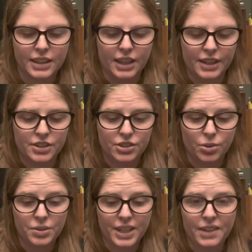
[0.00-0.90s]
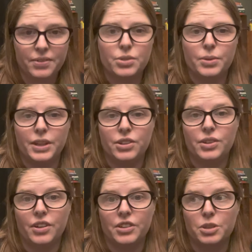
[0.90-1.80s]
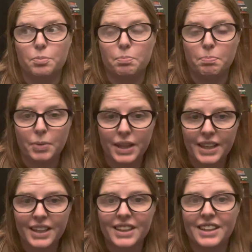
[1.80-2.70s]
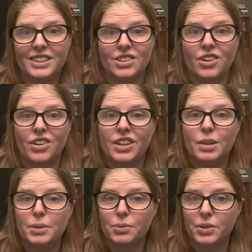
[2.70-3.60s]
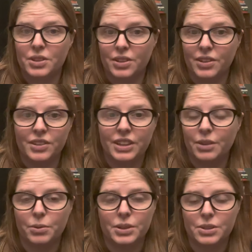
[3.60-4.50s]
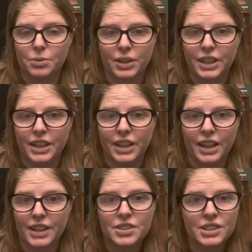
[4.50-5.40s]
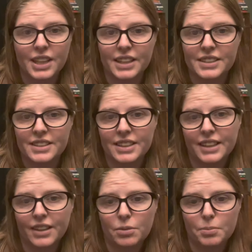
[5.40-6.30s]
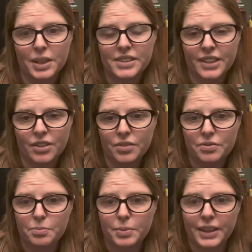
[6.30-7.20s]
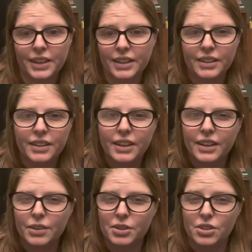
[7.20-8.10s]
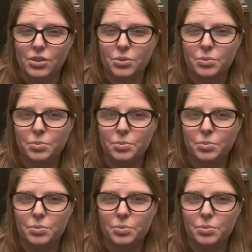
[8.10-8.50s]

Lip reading: I sold that for $22, but it's already been returned. It wasn't working. I tested it out myself, but there was no